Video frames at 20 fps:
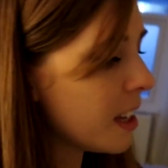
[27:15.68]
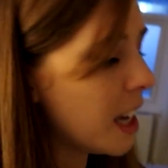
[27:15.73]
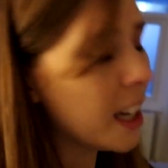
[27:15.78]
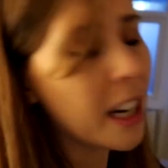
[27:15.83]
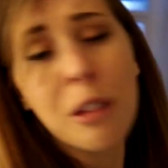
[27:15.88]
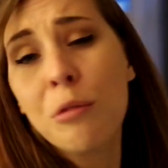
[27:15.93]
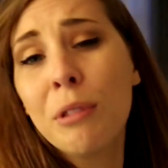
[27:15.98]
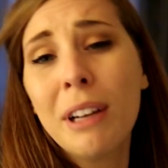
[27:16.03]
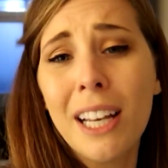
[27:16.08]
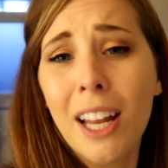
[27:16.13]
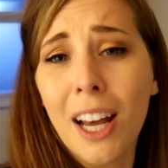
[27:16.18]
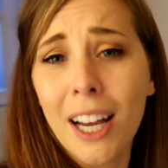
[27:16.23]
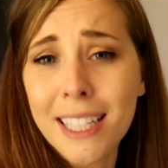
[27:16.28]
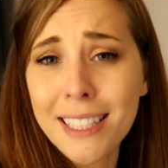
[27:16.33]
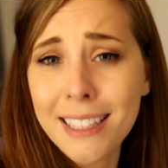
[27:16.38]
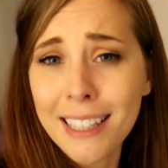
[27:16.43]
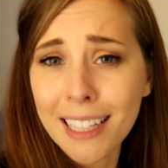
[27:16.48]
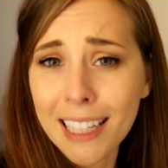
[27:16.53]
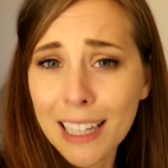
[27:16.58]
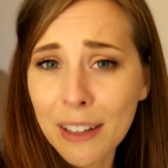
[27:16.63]
and I
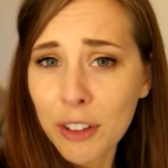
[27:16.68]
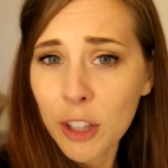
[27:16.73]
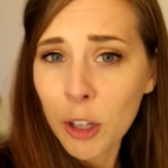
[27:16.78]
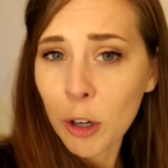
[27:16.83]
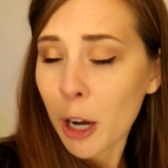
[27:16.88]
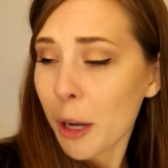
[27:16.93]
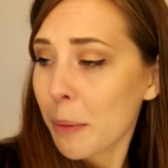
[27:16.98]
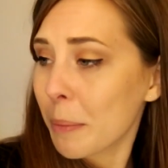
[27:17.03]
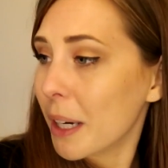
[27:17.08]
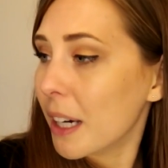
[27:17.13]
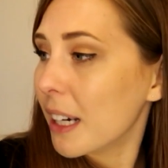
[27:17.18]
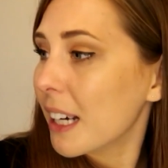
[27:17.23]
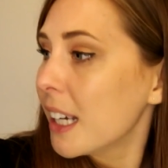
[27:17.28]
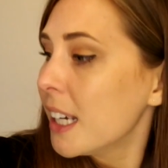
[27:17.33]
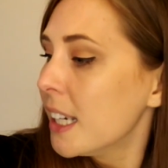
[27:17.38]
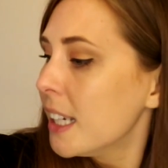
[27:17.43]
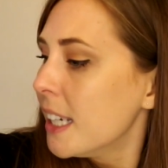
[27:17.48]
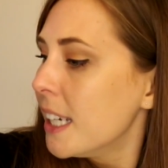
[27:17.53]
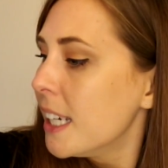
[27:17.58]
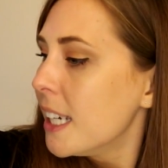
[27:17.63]
realized that even though I'm a
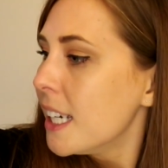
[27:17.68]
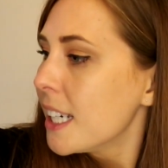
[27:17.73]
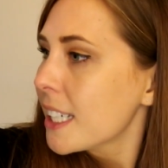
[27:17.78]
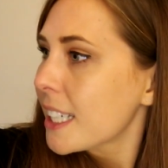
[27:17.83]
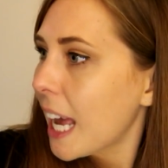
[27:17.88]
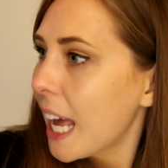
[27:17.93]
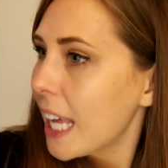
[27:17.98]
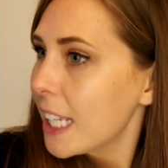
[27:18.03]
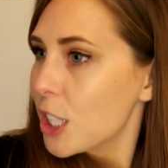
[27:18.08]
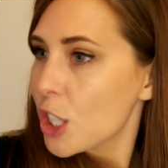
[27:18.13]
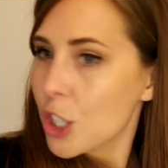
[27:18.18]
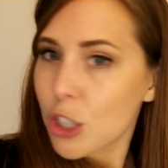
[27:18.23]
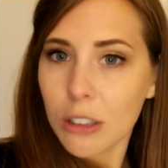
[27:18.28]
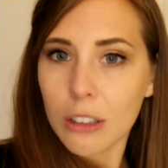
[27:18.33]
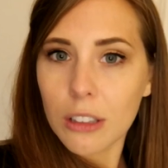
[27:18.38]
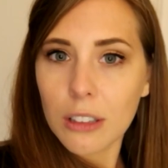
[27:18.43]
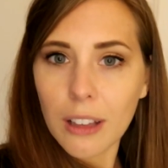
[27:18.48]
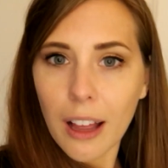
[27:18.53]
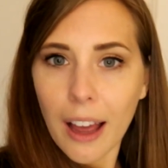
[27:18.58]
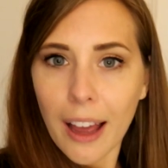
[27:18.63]

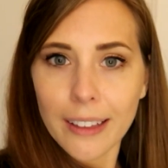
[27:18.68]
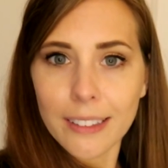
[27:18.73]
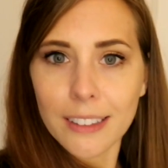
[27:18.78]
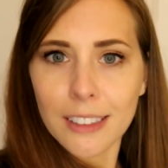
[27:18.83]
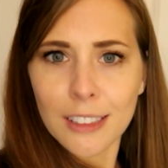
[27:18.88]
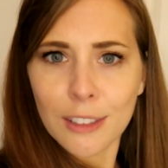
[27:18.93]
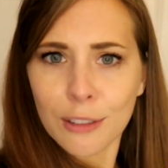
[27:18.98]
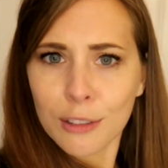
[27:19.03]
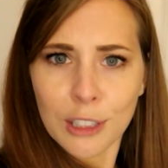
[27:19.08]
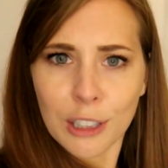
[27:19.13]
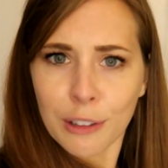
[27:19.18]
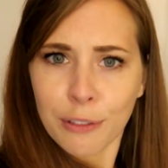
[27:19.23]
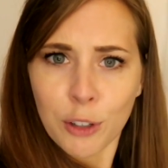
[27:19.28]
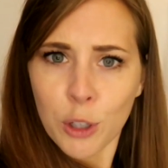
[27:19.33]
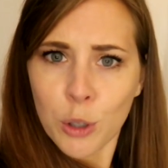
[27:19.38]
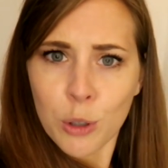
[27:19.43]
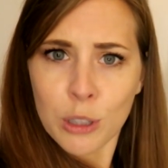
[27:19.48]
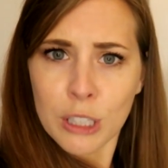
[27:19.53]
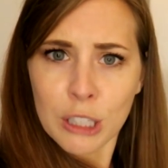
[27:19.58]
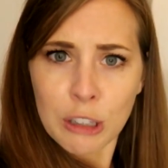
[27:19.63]
candle and
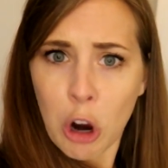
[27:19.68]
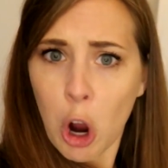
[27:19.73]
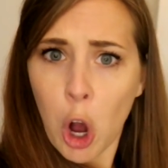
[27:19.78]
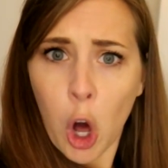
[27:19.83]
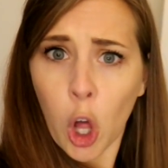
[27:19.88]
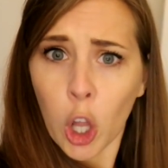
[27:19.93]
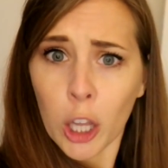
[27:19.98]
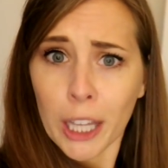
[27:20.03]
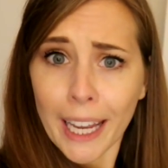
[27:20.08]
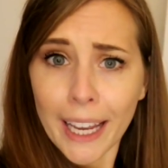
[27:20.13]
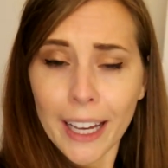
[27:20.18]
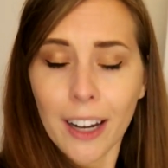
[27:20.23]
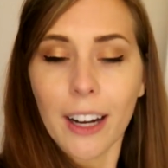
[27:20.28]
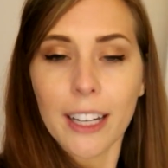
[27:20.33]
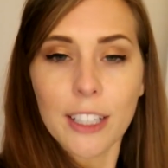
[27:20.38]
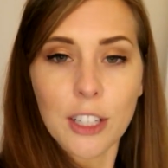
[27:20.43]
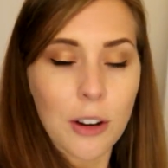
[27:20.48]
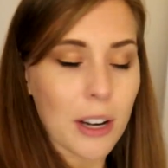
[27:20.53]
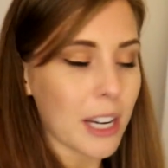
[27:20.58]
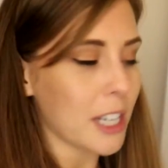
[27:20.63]
diffuser-aholic,
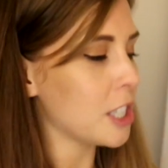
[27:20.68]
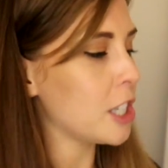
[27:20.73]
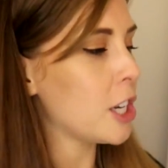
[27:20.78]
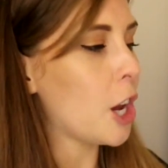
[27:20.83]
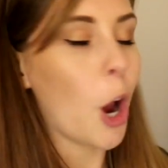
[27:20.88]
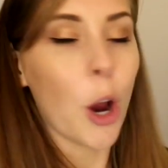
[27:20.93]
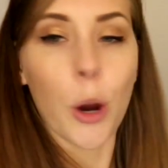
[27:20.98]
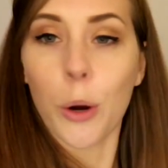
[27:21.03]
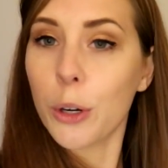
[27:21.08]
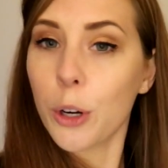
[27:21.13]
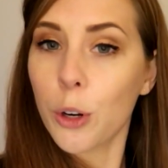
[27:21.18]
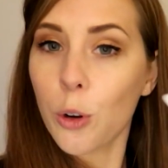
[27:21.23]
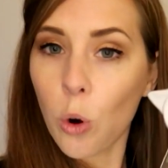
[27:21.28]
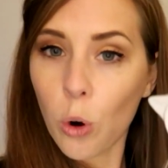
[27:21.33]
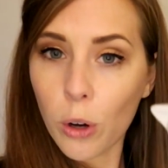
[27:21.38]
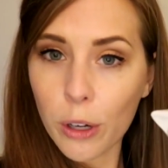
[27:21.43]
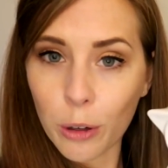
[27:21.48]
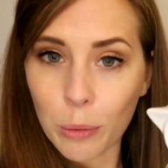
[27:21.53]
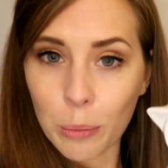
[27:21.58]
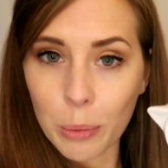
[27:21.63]
I don't actually own an
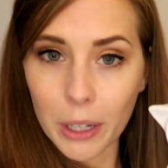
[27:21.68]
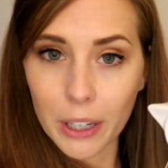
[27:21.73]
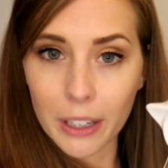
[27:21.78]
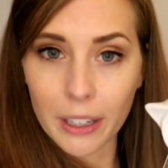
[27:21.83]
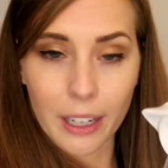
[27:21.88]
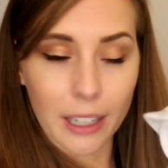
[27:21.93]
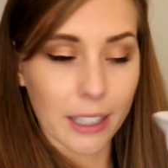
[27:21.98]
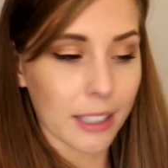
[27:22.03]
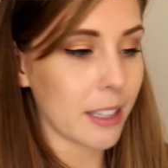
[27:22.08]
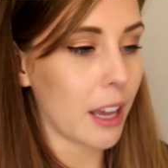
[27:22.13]
oil burner.